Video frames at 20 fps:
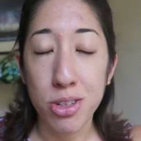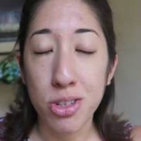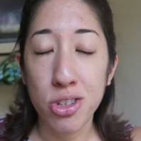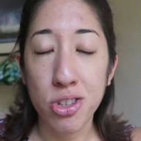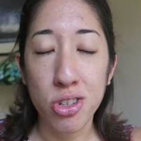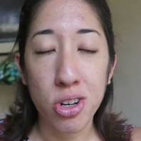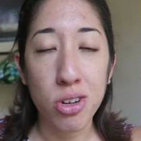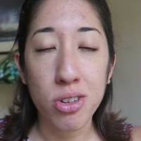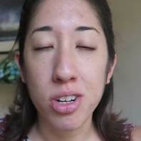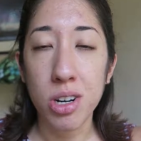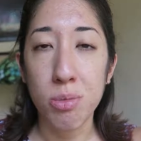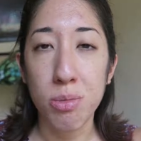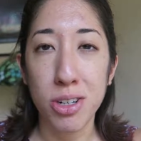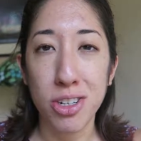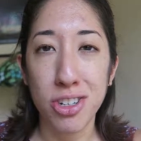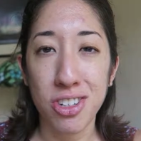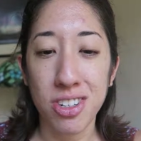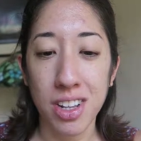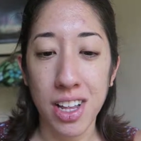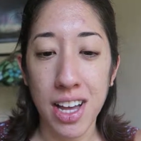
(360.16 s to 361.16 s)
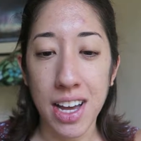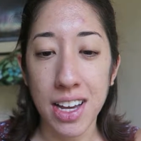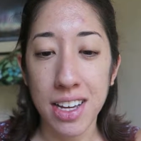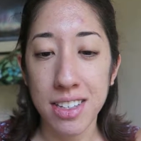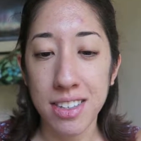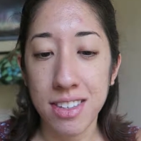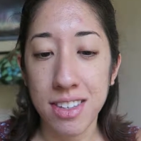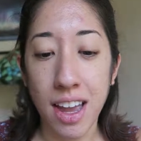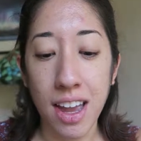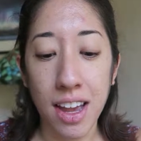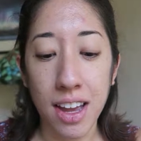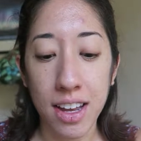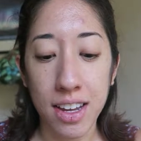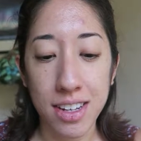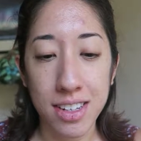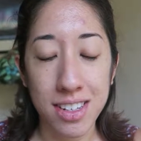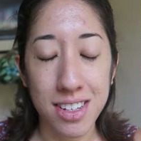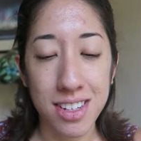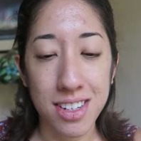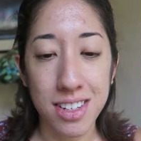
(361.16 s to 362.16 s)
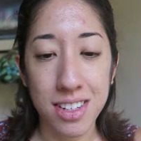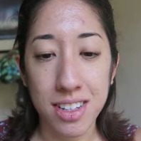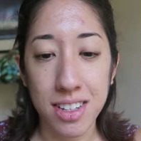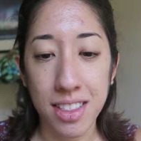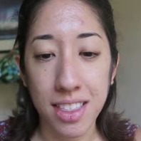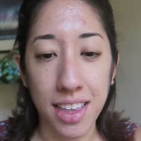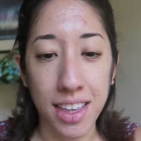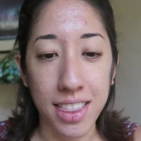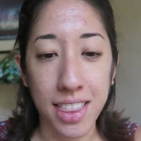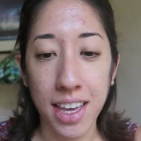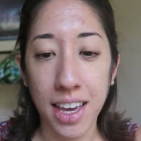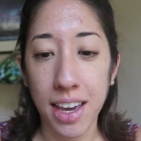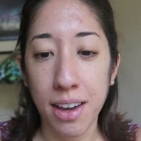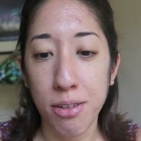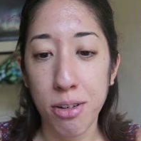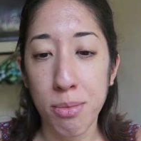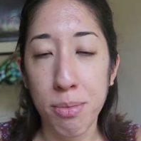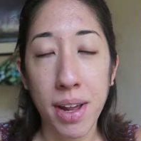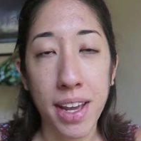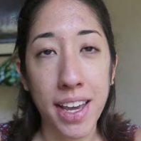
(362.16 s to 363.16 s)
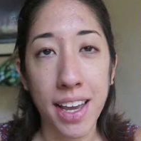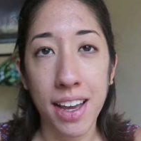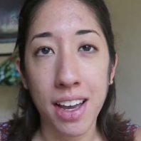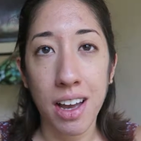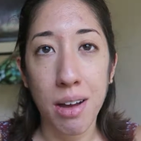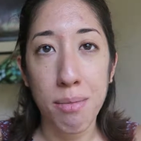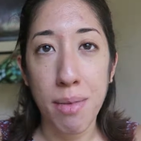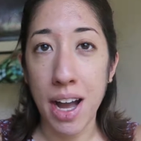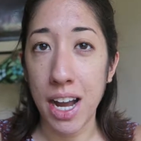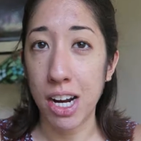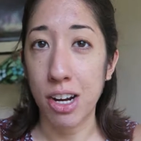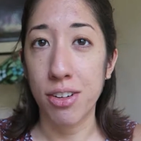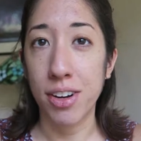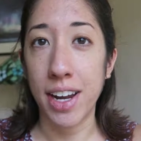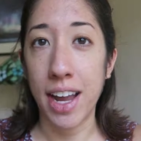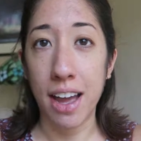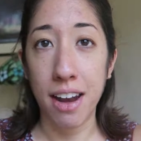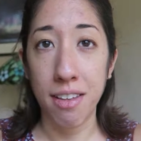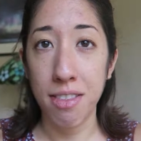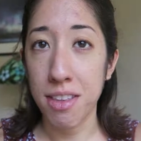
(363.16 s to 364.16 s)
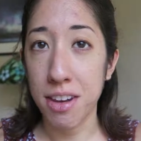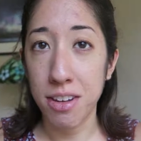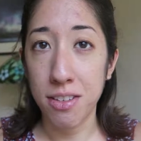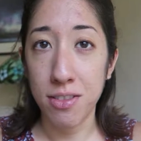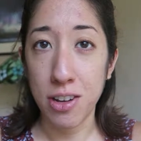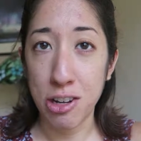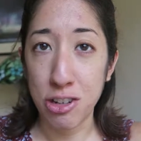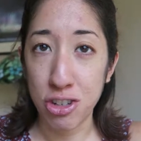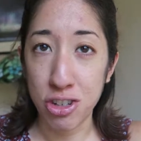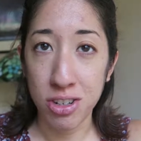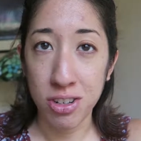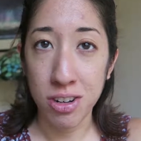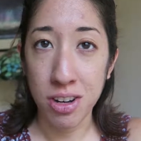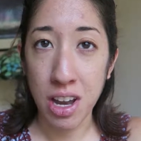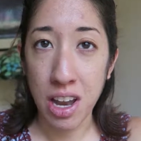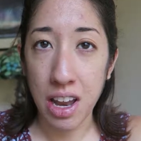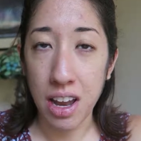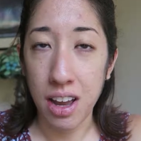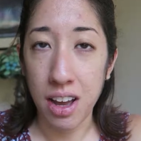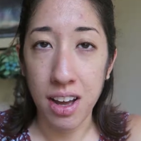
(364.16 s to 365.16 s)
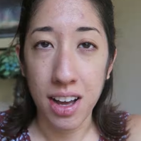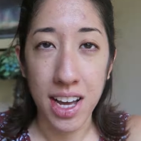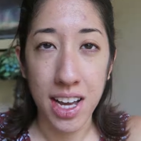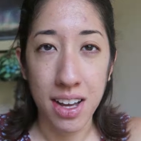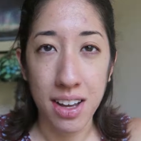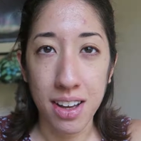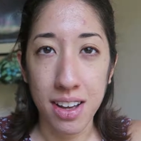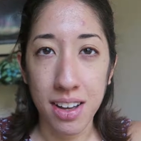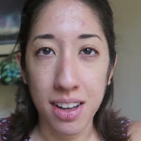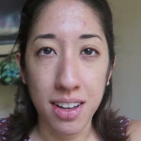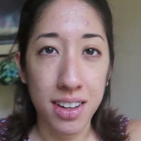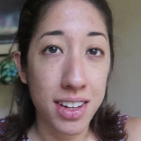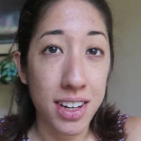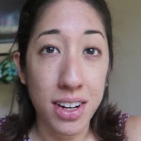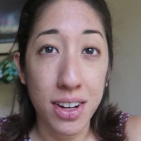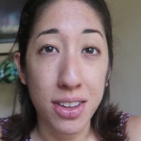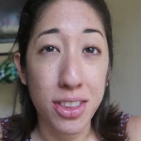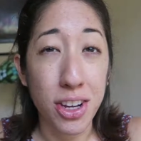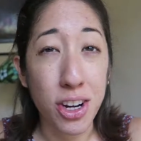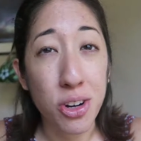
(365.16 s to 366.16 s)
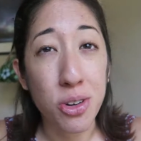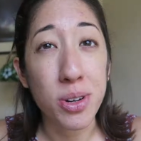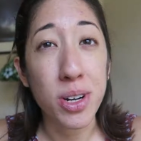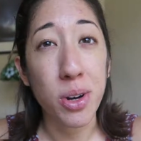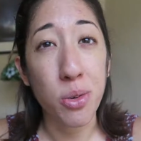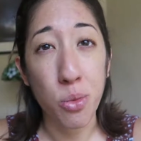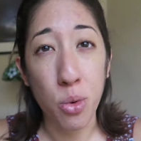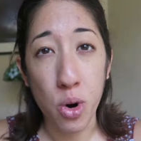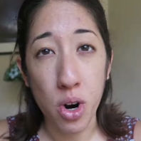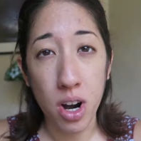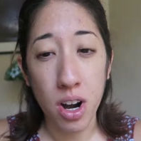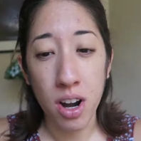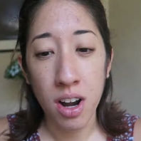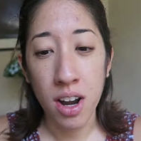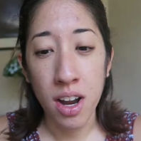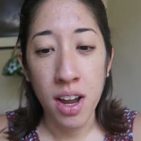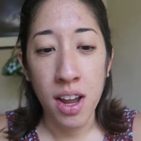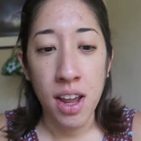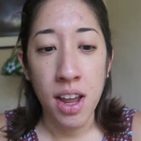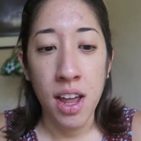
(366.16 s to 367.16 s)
was so commercialized, and like they were making a mockery out of the division, you know, in the Korean War.